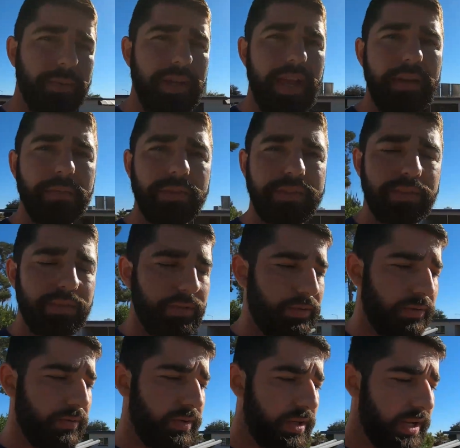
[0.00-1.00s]
to be able
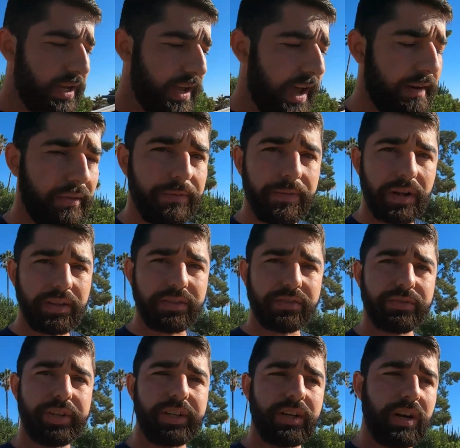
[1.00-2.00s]
to have a fun
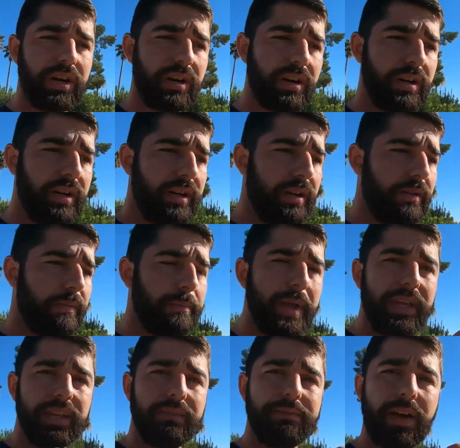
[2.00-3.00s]
street car
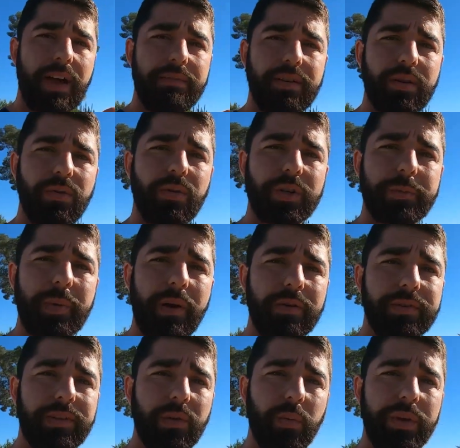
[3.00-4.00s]
making 500
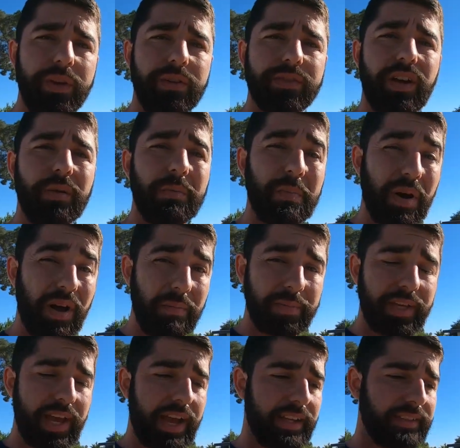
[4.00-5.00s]
horsepower to the wheels on
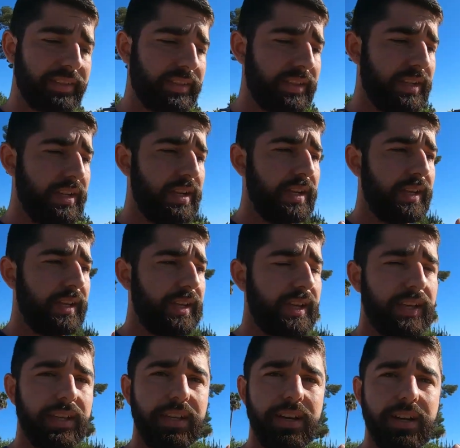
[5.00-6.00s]
pump gas.
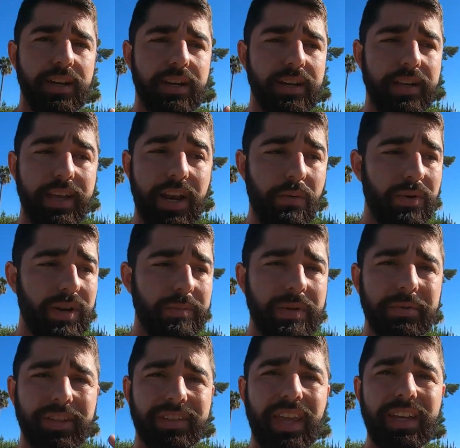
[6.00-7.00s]
And I want to
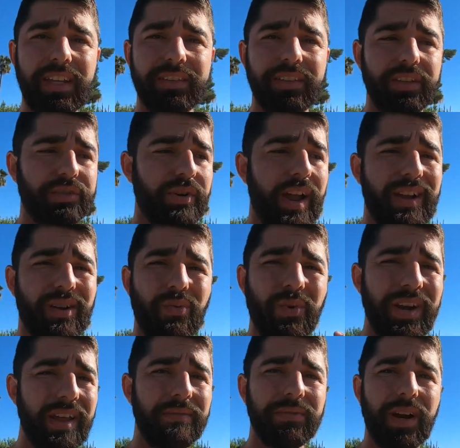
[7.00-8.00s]
be able to take it to the track
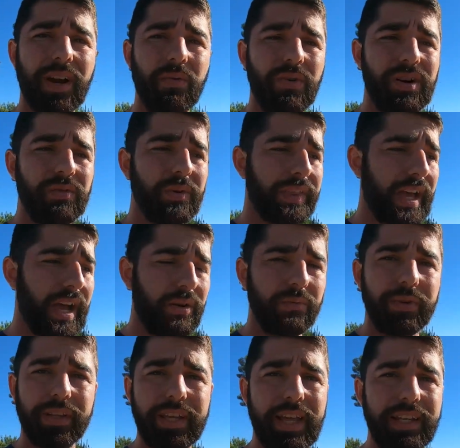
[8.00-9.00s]
whenever I want
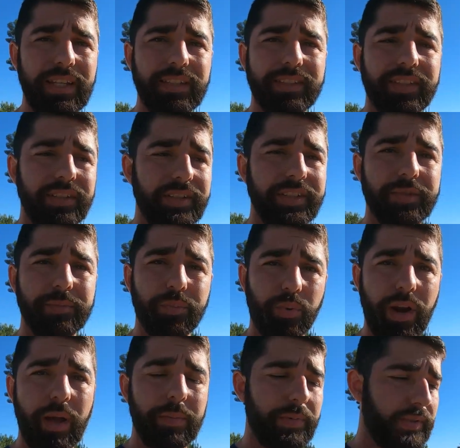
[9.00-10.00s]
without really any serious
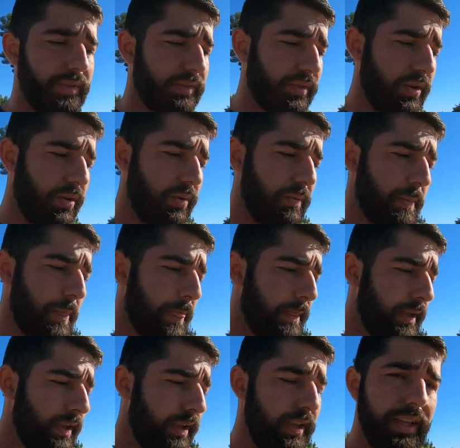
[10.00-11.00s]
prep. So
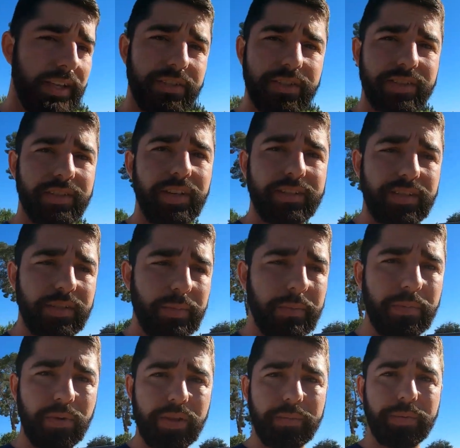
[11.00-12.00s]
it just needs to
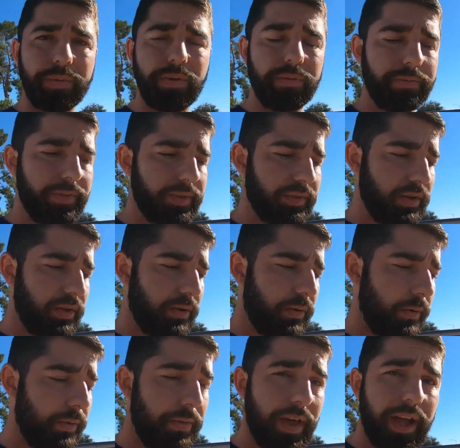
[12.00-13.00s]
be bulletproof.
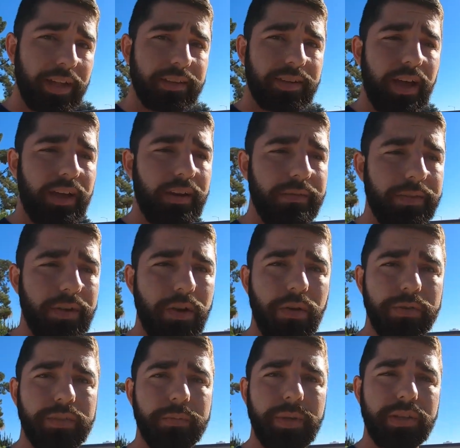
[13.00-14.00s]
So that's kind of the
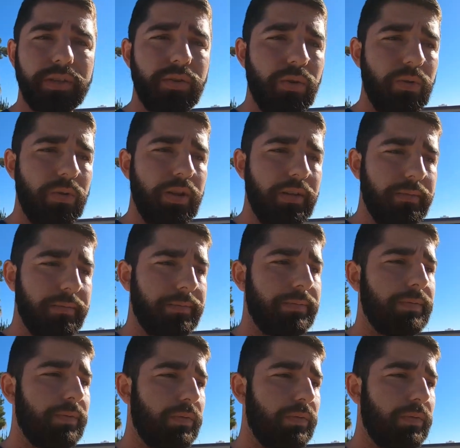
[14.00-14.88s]
ultimate goal of